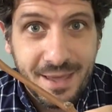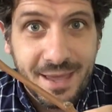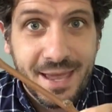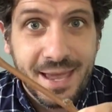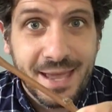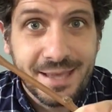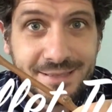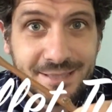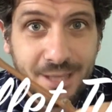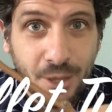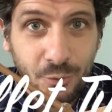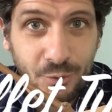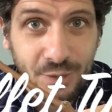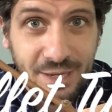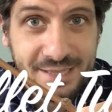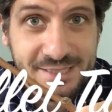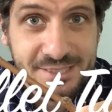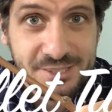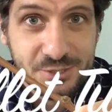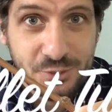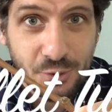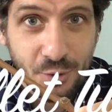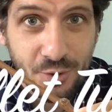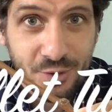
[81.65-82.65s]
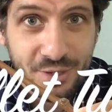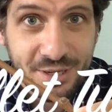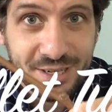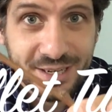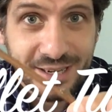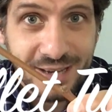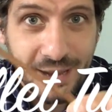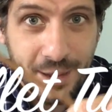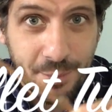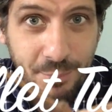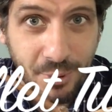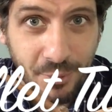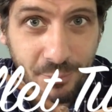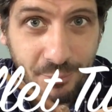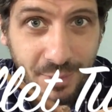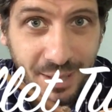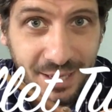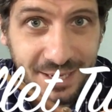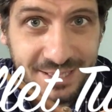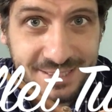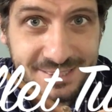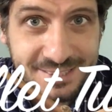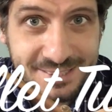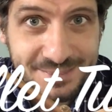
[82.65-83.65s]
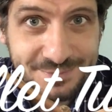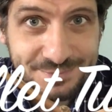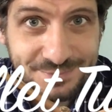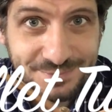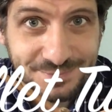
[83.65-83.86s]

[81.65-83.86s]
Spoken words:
And now let's talk about mallets.